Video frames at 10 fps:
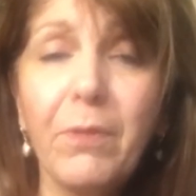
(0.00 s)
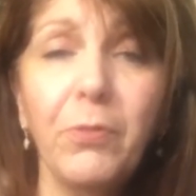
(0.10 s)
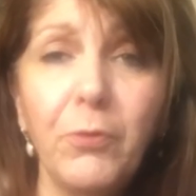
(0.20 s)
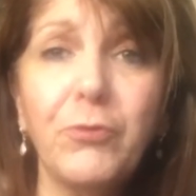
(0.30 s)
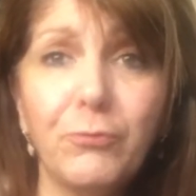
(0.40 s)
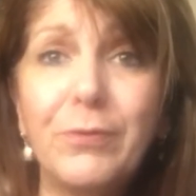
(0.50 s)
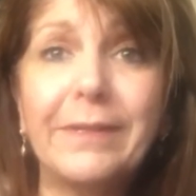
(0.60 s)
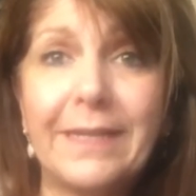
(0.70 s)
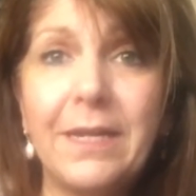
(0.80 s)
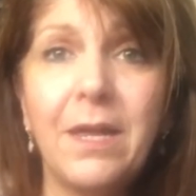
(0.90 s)
those are
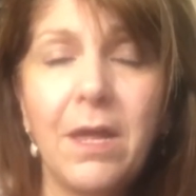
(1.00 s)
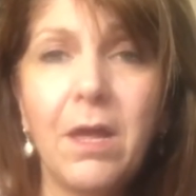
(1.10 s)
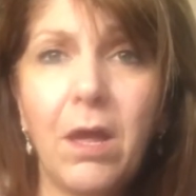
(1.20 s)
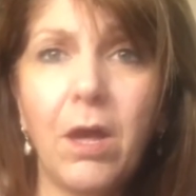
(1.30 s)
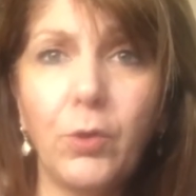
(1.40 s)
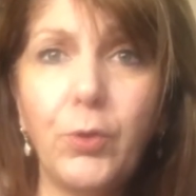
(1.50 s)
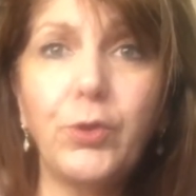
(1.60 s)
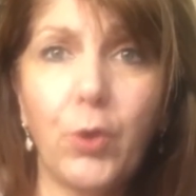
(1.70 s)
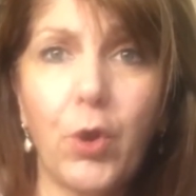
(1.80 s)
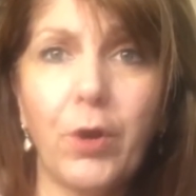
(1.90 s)
really good
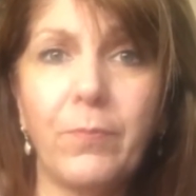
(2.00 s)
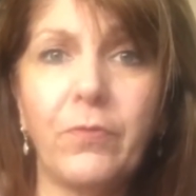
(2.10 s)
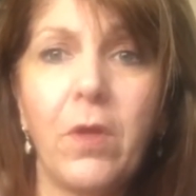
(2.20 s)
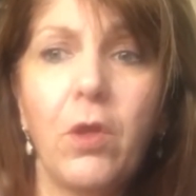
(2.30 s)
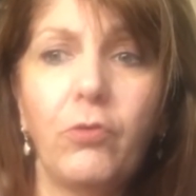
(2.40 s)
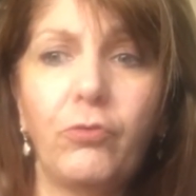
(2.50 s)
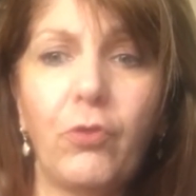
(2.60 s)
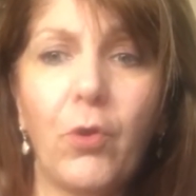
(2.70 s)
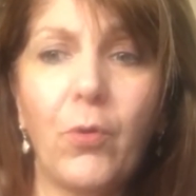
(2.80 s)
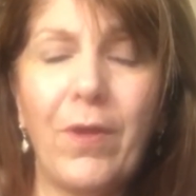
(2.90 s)
carbs.
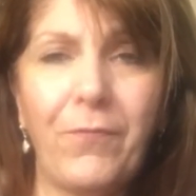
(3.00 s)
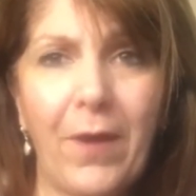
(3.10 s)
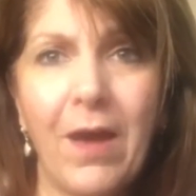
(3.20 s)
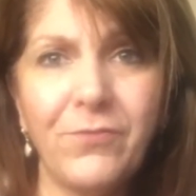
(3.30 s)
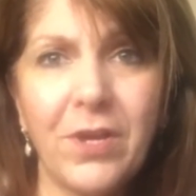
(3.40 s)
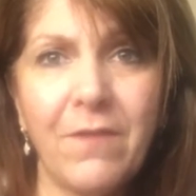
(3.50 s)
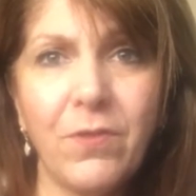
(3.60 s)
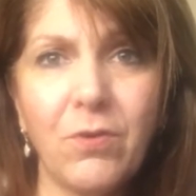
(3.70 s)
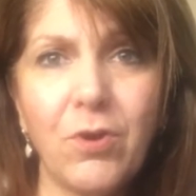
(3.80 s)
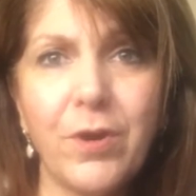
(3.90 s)
So if you have to have the
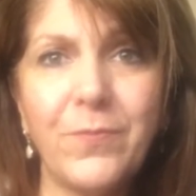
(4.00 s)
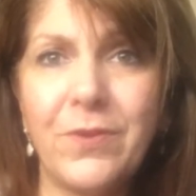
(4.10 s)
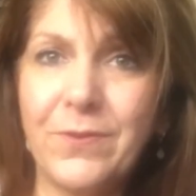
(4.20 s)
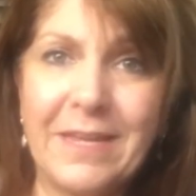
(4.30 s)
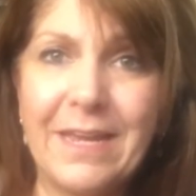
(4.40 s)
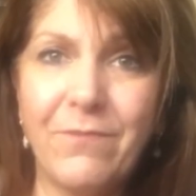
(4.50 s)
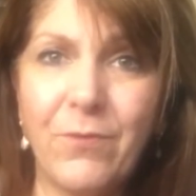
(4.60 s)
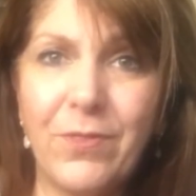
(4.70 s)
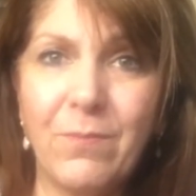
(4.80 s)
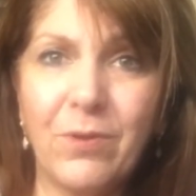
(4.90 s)
carbs and you can't
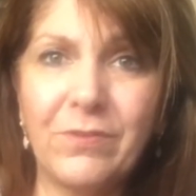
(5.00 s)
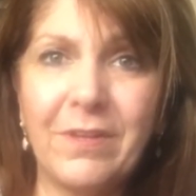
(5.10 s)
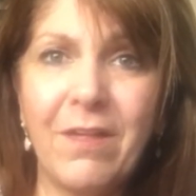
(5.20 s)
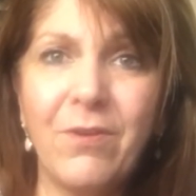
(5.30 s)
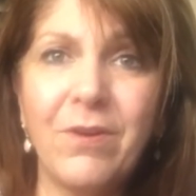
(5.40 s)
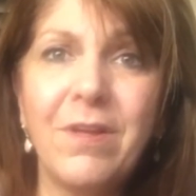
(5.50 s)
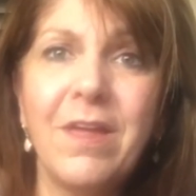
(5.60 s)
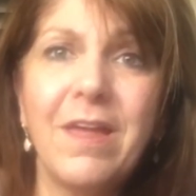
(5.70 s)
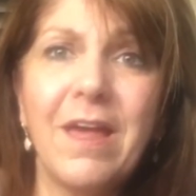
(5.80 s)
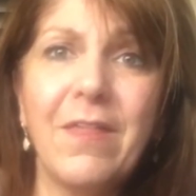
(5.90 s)
avoid them altogether,
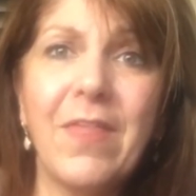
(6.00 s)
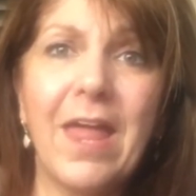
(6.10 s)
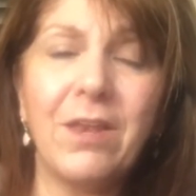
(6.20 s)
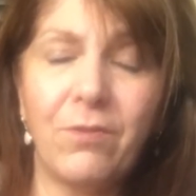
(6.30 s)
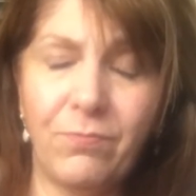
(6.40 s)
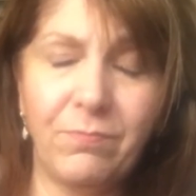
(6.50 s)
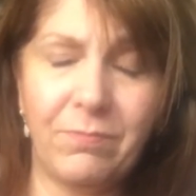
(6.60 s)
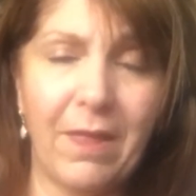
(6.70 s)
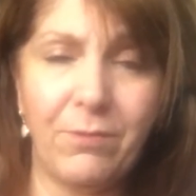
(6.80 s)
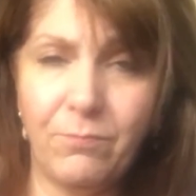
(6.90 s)
then
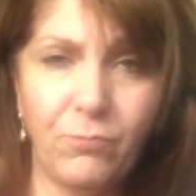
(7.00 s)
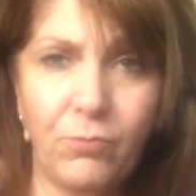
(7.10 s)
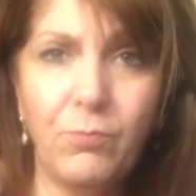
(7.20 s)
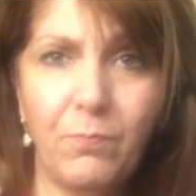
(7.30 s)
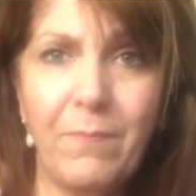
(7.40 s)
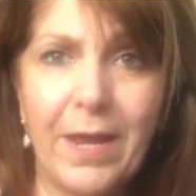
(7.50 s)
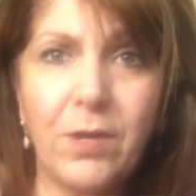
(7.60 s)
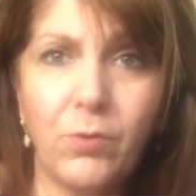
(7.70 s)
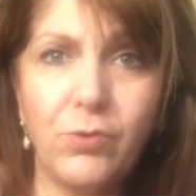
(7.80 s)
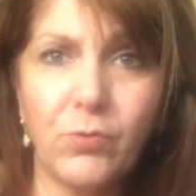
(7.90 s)
make
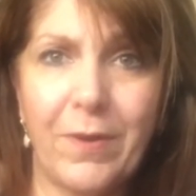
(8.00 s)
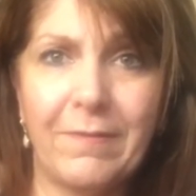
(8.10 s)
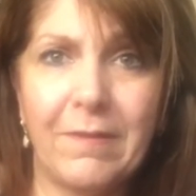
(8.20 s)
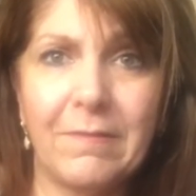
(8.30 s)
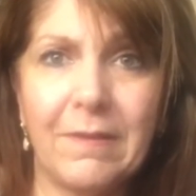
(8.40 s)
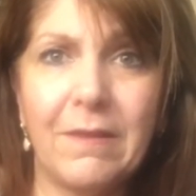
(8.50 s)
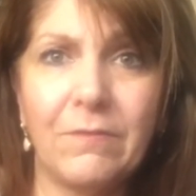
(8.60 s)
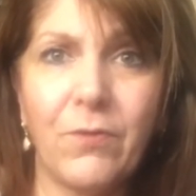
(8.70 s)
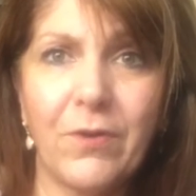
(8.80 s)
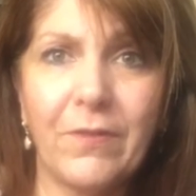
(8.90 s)
good choices as
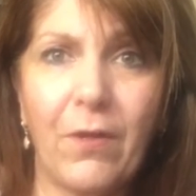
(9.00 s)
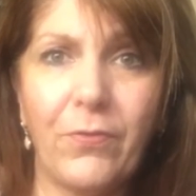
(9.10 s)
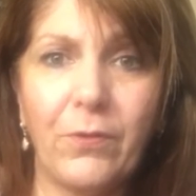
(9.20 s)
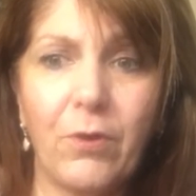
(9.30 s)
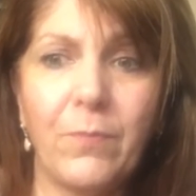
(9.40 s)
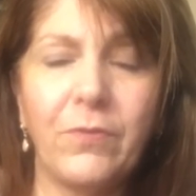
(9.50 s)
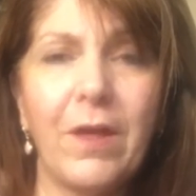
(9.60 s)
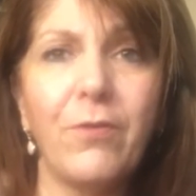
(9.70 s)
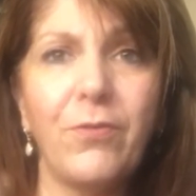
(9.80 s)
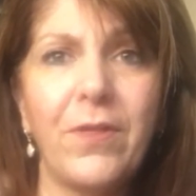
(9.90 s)
far as healthy carbs. The
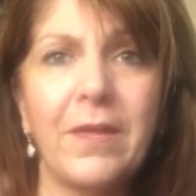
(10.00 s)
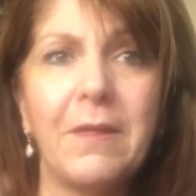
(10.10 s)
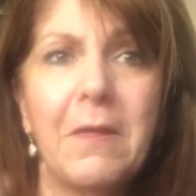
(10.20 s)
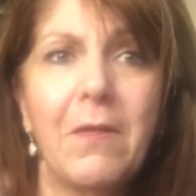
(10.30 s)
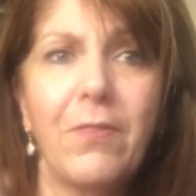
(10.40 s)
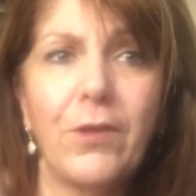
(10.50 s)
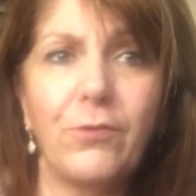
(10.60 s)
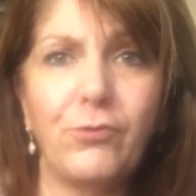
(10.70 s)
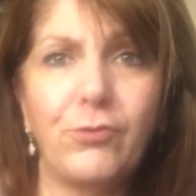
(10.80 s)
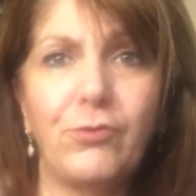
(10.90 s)
other thing that you
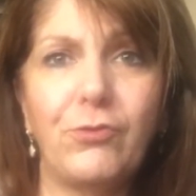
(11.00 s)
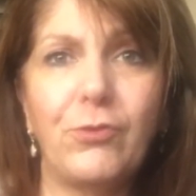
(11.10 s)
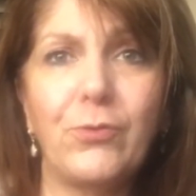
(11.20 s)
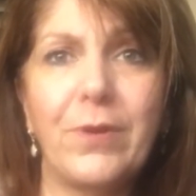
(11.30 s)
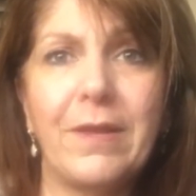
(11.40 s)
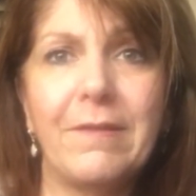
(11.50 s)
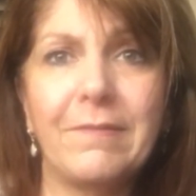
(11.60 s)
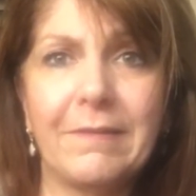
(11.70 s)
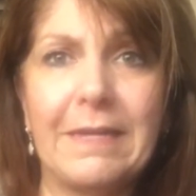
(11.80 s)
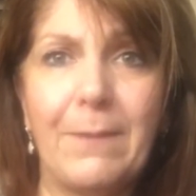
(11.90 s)
should do
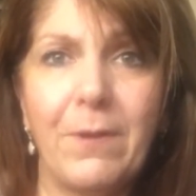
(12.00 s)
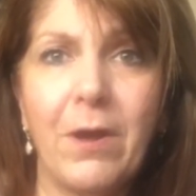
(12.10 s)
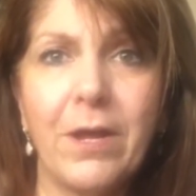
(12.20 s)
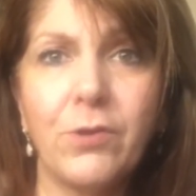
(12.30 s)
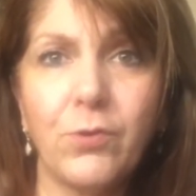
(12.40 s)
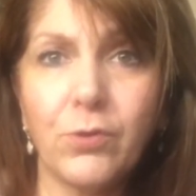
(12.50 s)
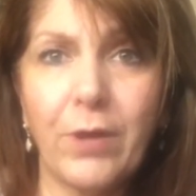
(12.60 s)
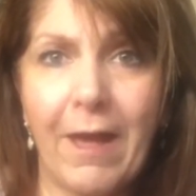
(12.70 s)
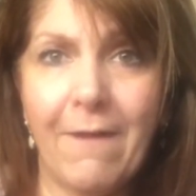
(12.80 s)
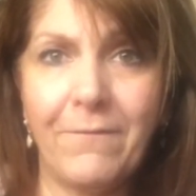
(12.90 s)
is keep an eye on your
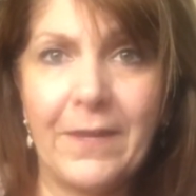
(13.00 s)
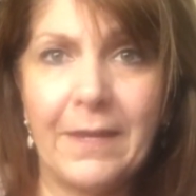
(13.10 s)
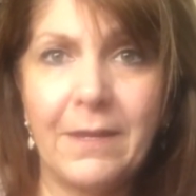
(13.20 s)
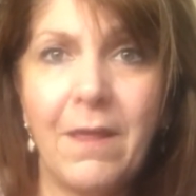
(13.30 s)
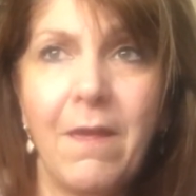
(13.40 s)
caffeine.